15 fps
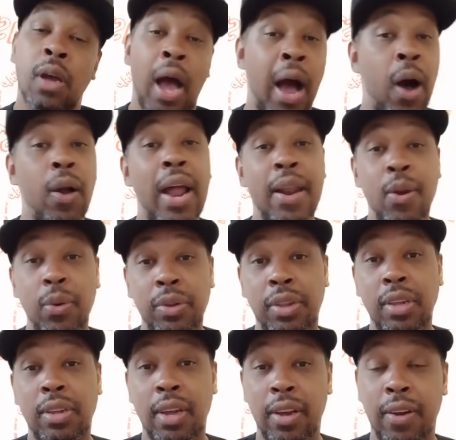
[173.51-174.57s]
All I know is
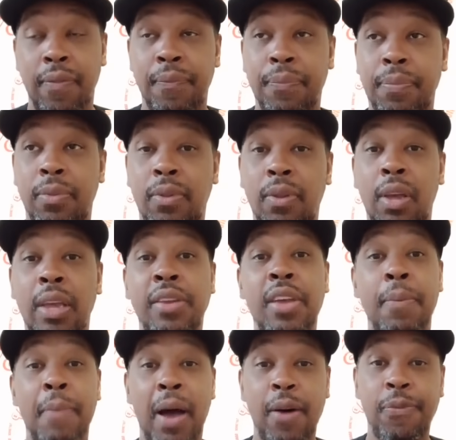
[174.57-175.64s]
this here. It's
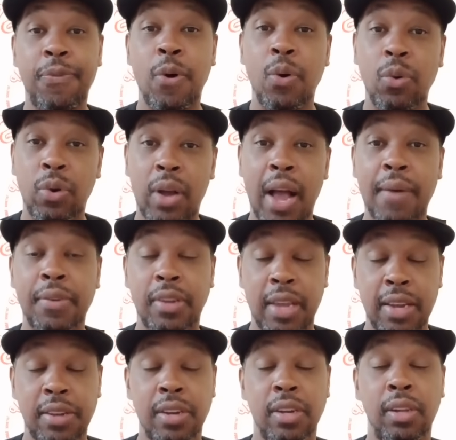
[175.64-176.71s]
in my phone
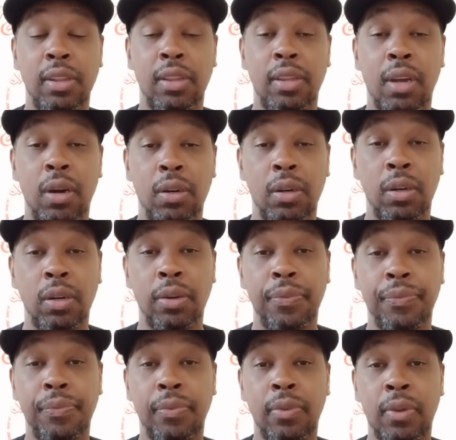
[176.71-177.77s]
conversation.
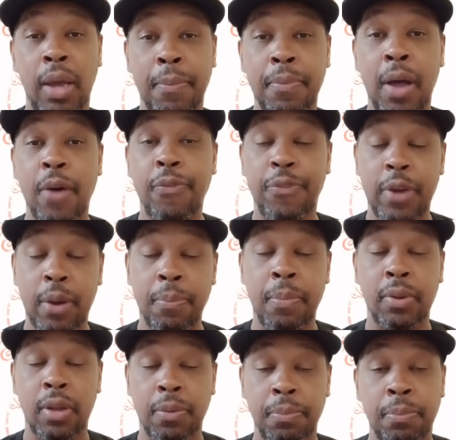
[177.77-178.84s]
That not fit,
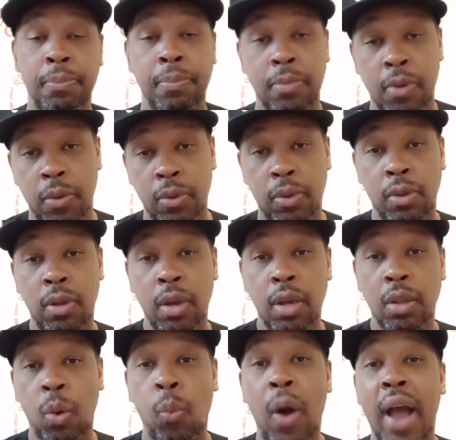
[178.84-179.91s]
but the
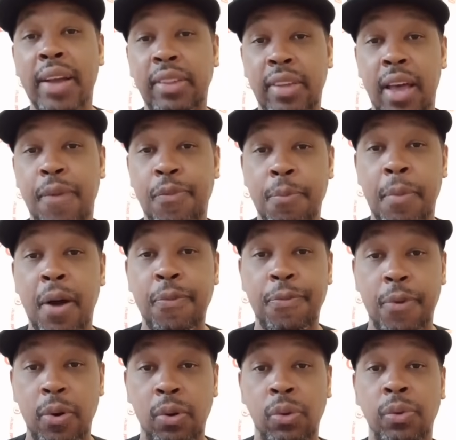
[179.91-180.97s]
wiretap from my
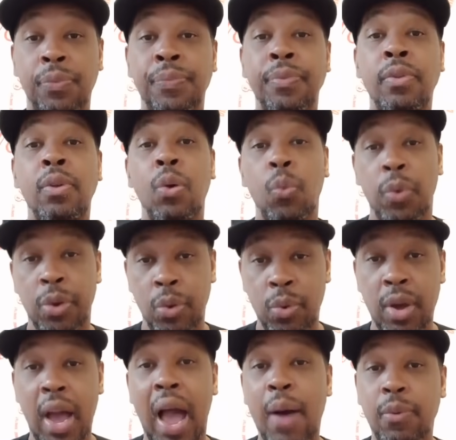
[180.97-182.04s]
phone, when
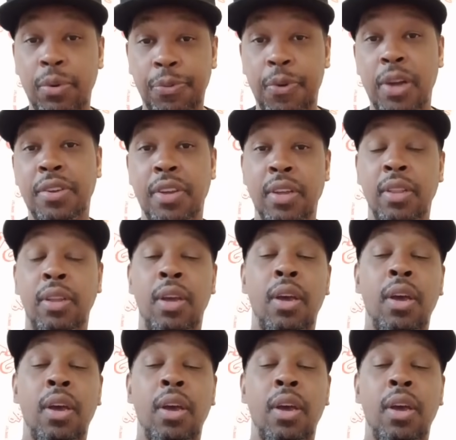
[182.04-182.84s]
you and Hot was fussing,